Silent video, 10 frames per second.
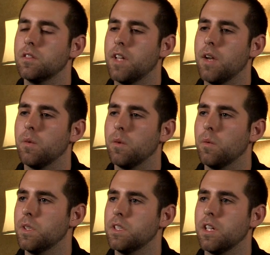that
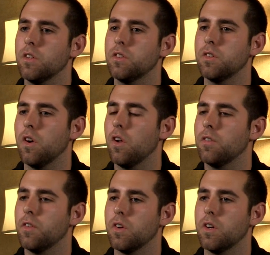we sell to
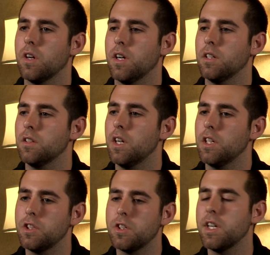all of our
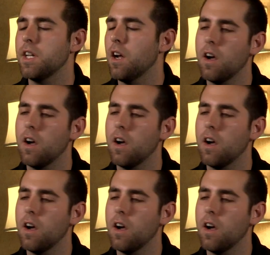street,